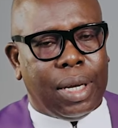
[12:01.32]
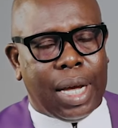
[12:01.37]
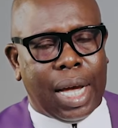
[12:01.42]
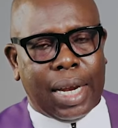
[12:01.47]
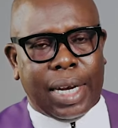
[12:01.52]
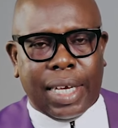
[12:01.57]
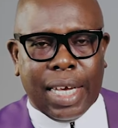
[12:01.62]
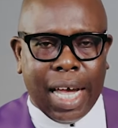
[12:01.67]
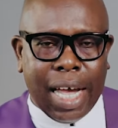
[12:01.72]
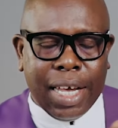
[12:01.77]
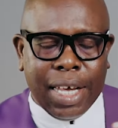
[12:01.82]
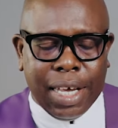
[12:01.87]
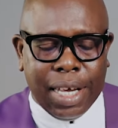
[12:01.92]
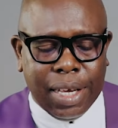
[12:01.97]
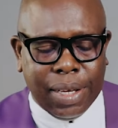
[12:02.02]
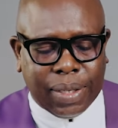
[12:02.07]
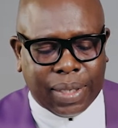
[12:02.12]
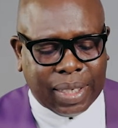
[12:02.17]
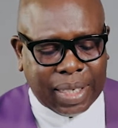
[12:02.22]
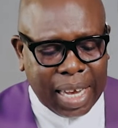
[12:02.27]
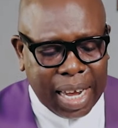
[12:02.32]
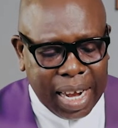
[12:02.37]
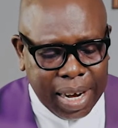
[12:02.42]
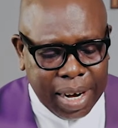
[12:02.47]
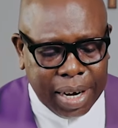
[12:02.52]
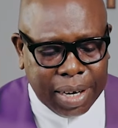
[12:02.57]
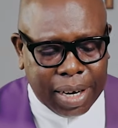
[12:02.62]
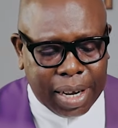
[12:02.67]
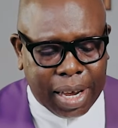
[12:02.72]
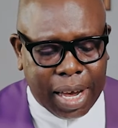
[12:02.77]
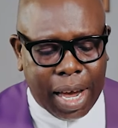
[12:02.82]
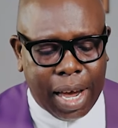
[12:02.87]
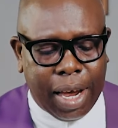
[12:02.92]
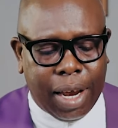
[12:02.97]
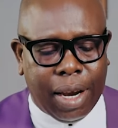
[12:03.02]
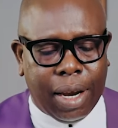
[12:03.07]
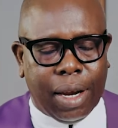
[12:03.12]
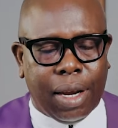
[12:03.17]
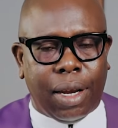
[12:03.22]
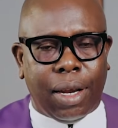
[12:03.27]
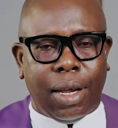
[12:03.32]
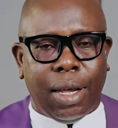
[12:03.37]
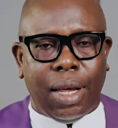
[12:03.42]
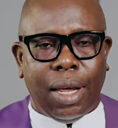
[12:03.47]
And here he is saying it again,